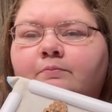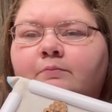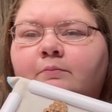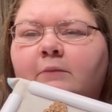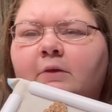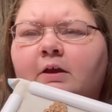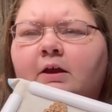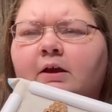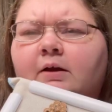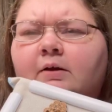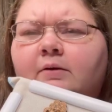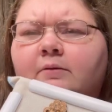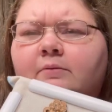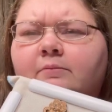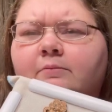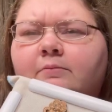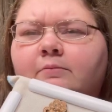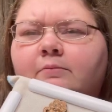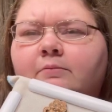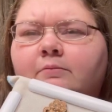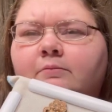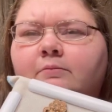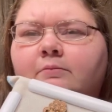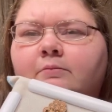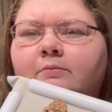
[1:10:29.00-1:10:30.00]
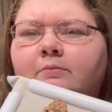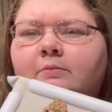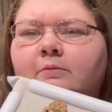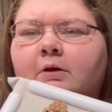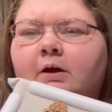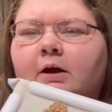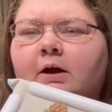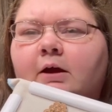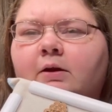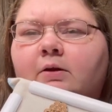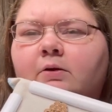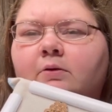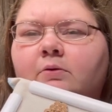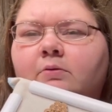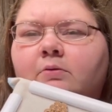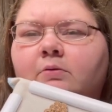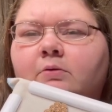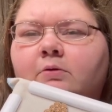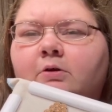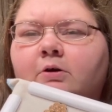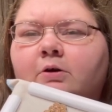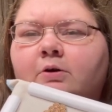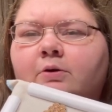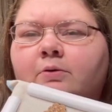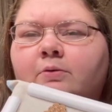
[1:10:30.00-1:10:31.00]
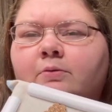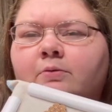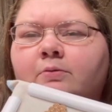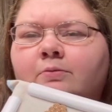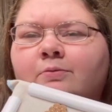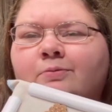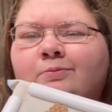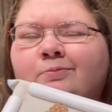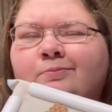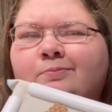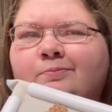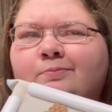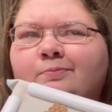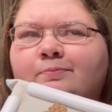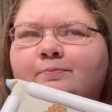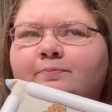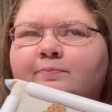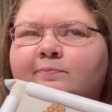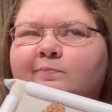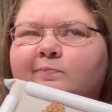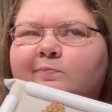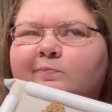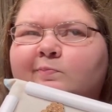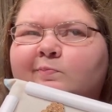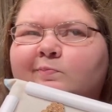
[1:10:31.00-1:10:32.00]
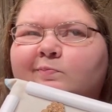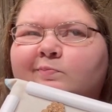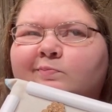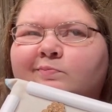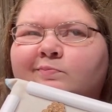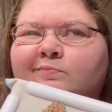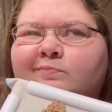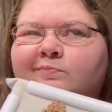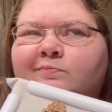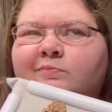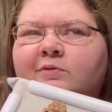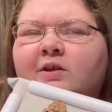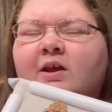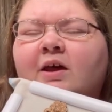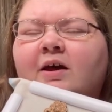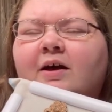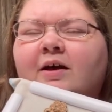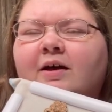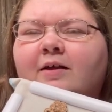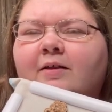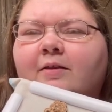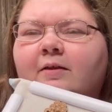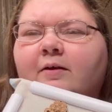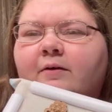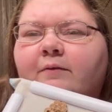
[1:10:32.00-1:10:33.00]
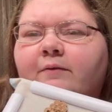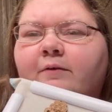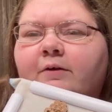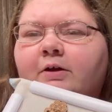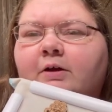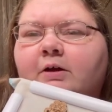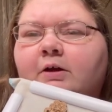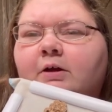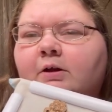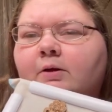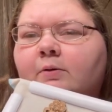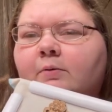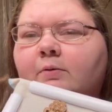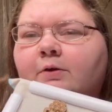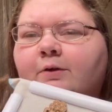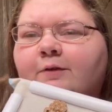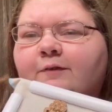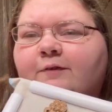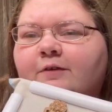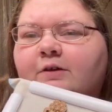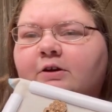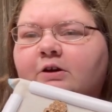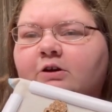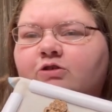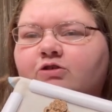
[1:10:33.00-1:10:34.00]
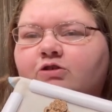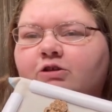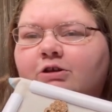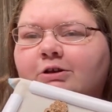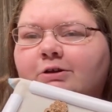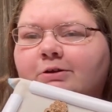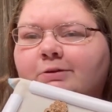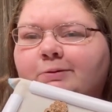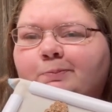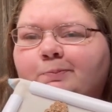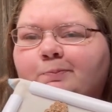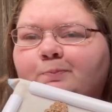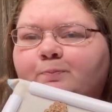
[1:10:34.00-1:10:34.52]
yeah, I don't know. I love it and I want to finish it,